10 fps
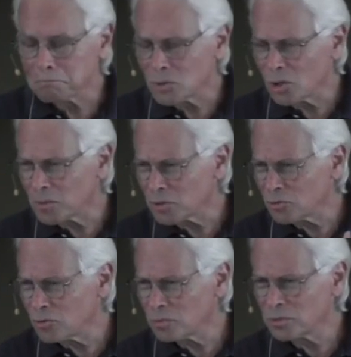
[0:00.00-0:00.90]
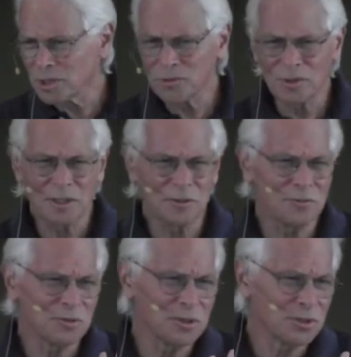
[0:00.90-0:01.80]
Dharma groups, other kinds
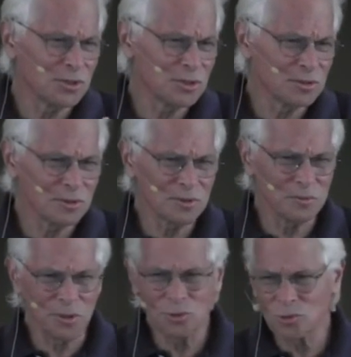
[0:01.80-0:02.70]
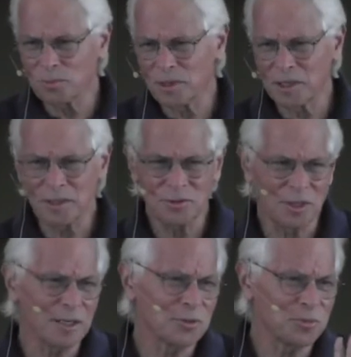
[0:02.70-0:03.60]
of religions, spiritual paths,
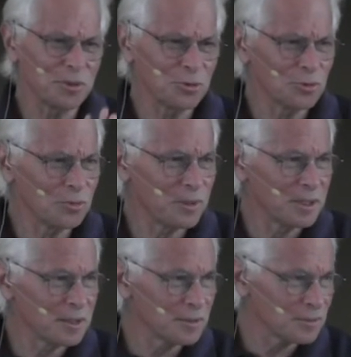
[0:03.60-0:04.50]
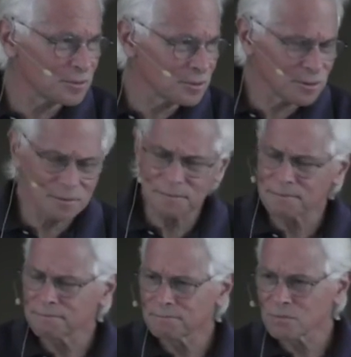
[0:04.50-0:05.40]
non-spiritual paths,
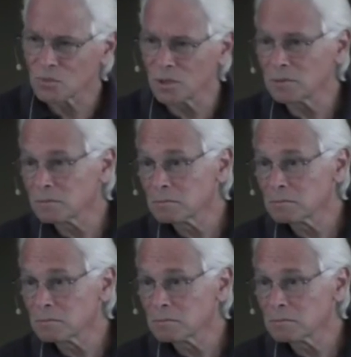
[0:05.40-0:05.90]
right?